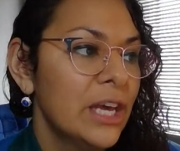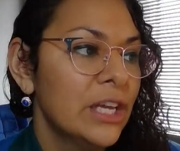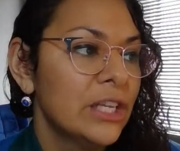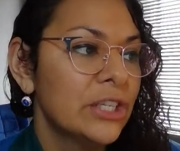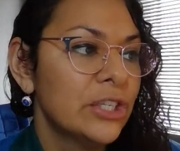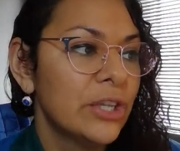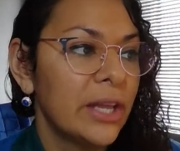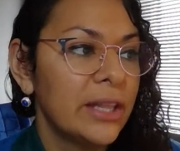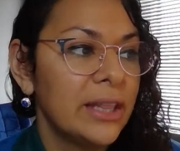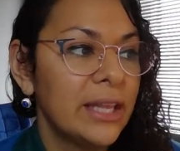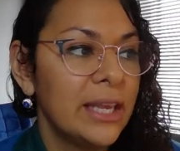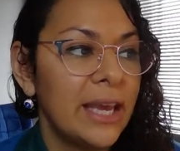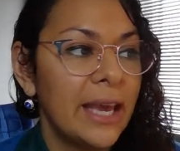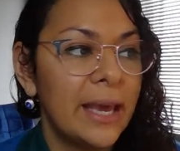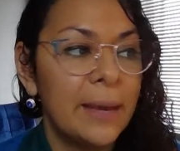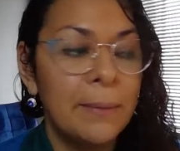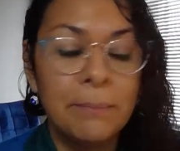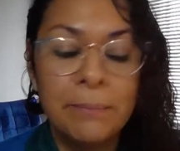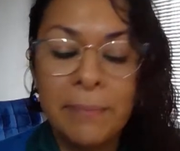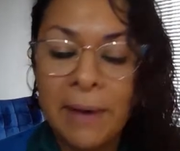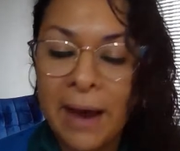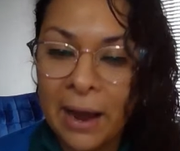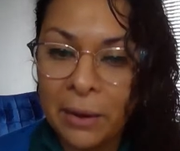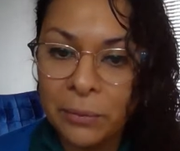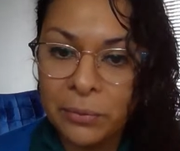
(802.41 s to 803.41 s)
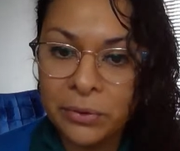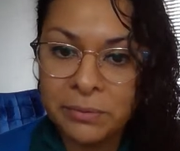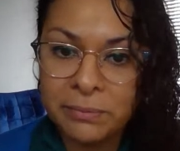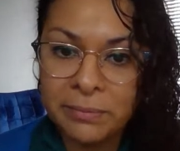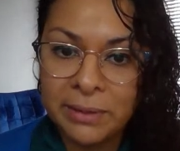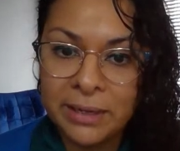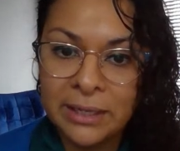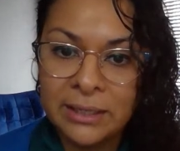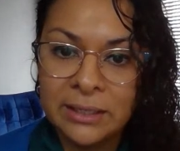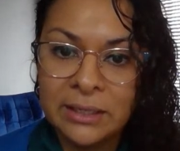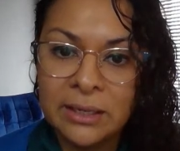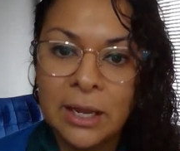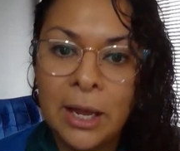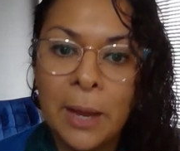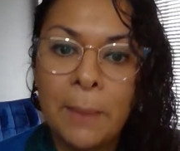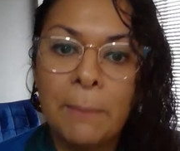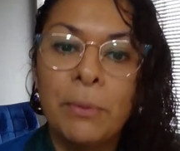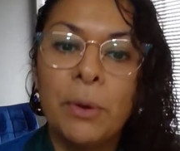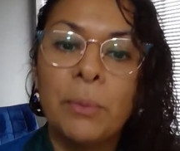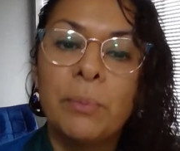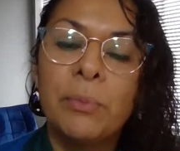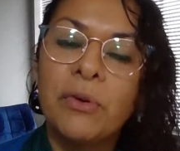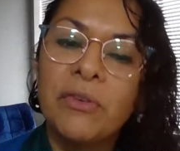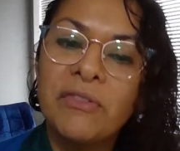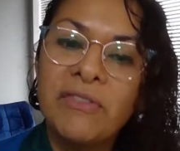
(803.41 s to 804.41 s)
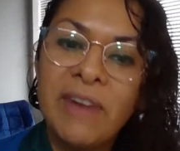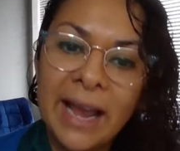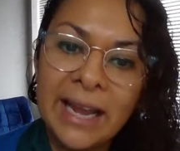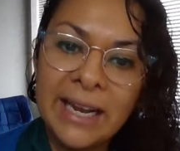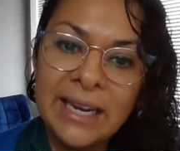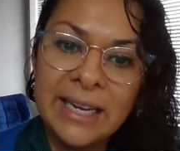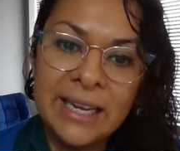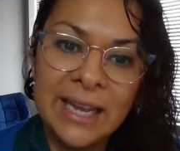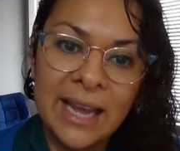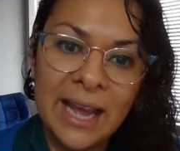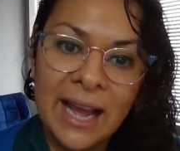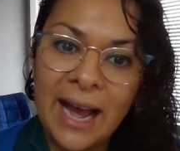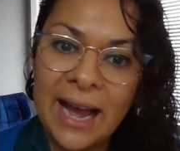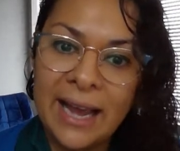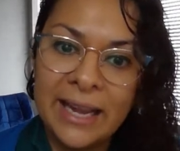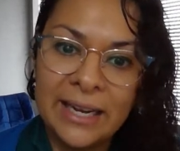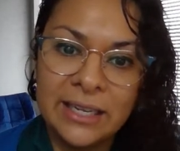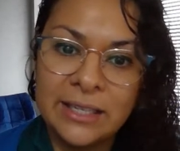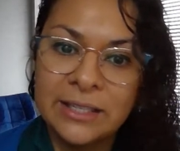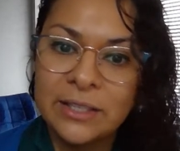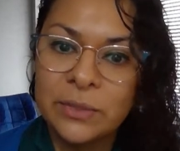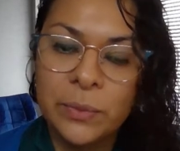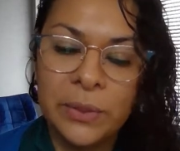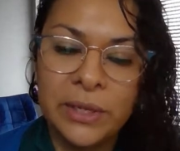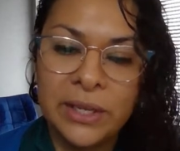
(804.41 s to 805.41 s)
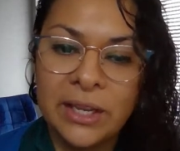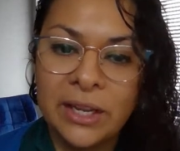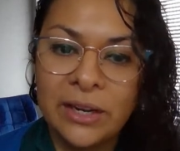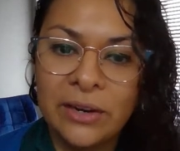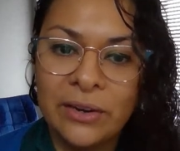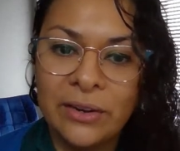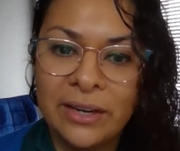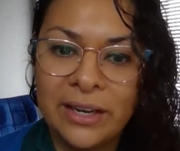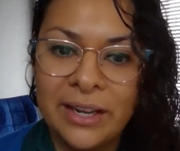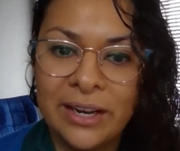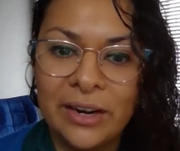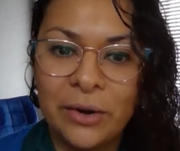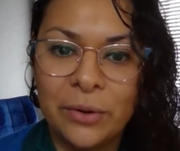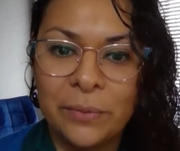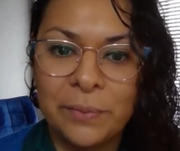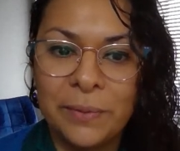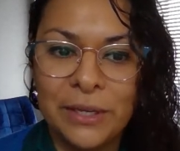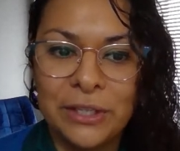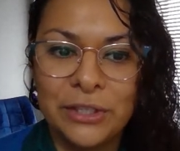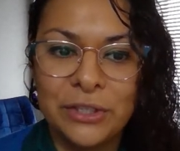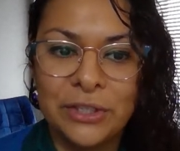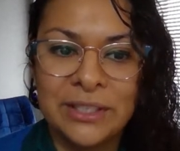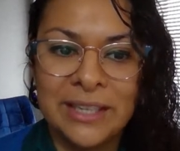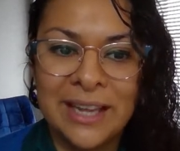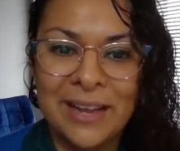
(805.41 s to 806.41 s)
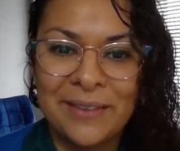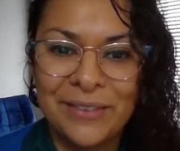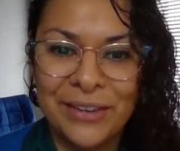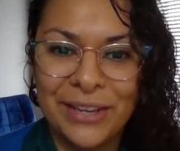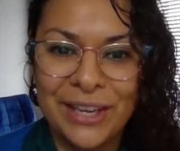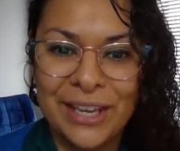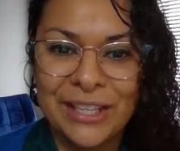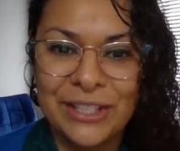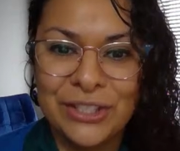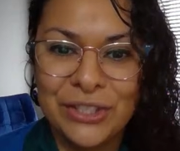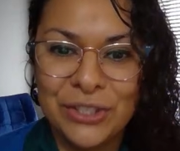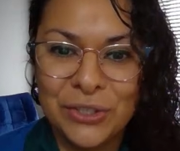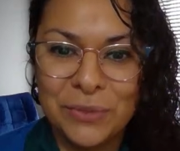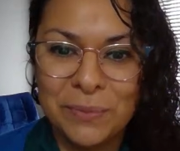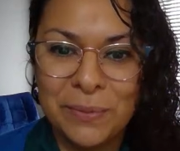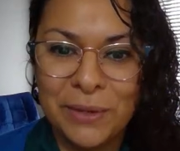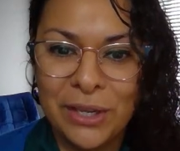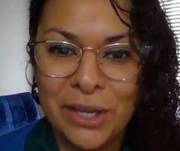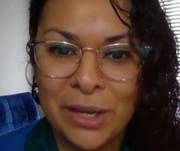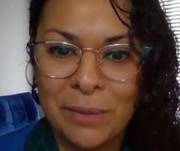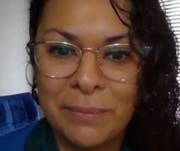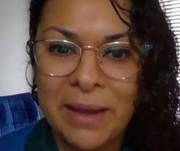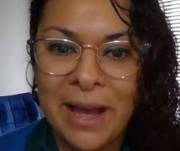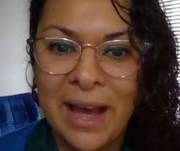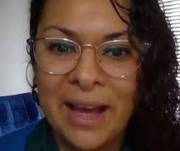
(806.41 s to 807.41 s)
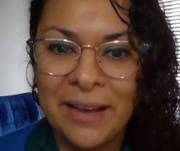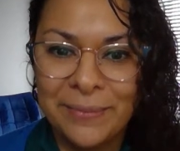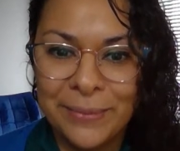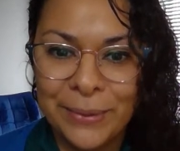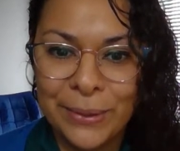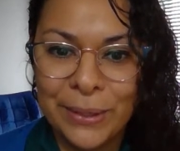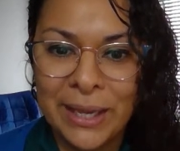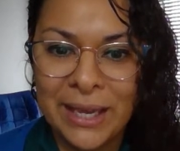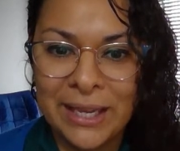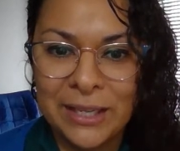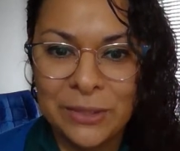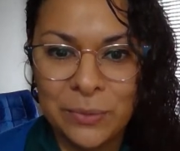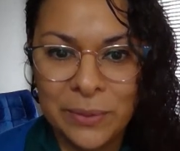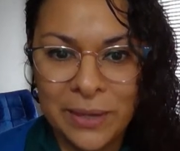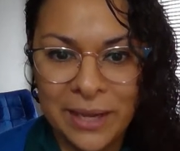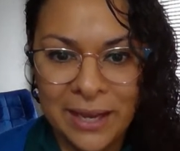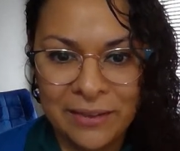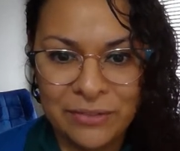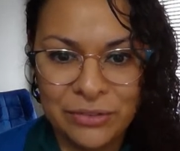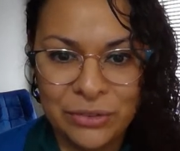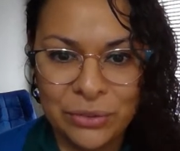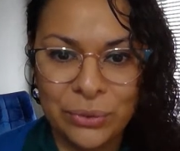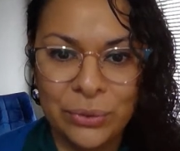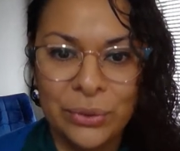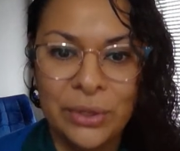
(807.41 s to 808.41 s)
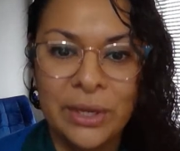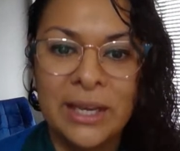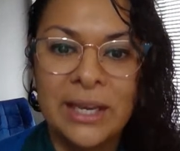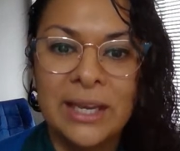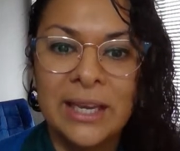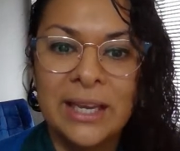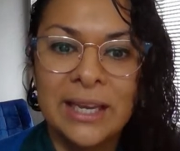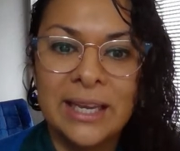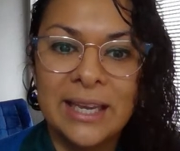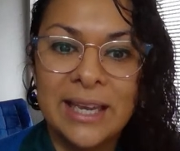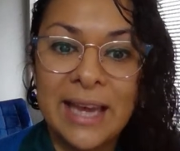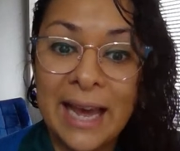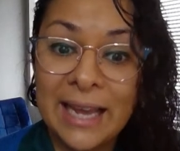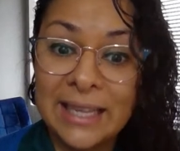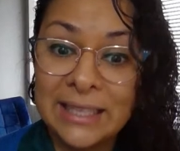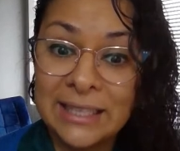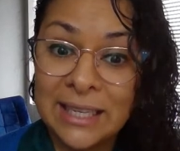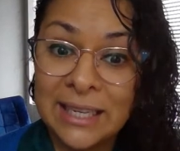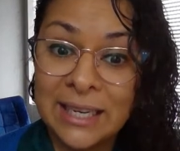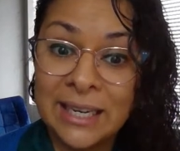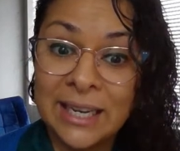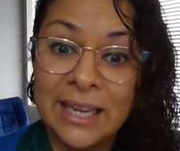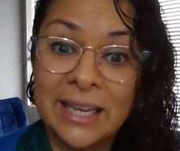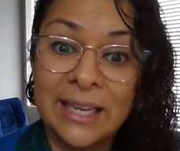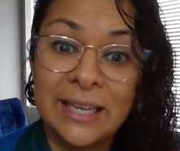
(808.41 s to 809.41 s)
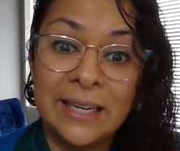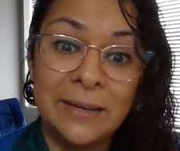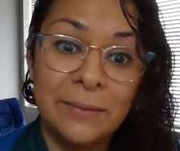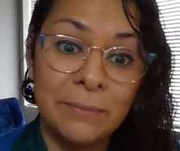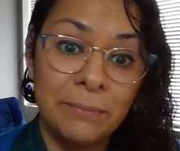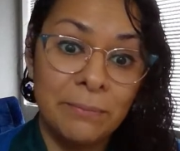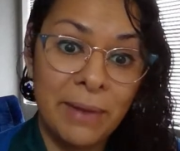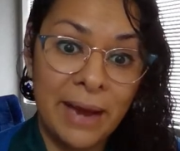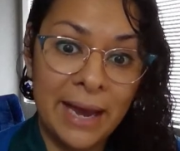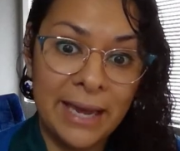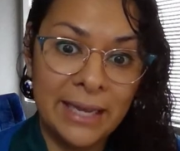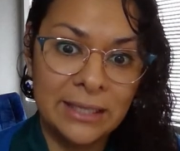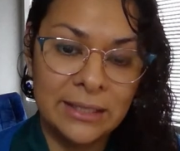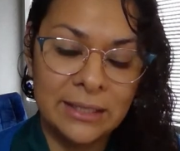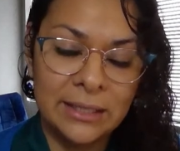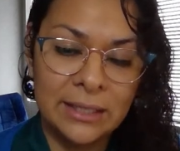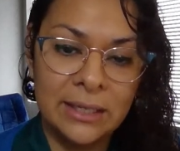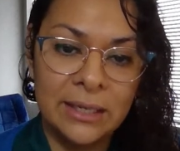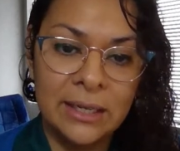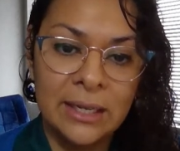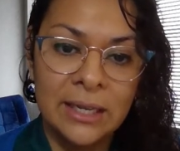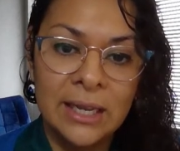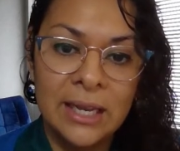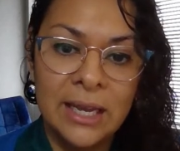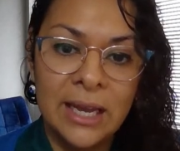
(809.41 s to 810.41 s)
So I think empowerment, but providing guidance. We cannot let our patients advocates just become advocates. We have to guide them and invite them.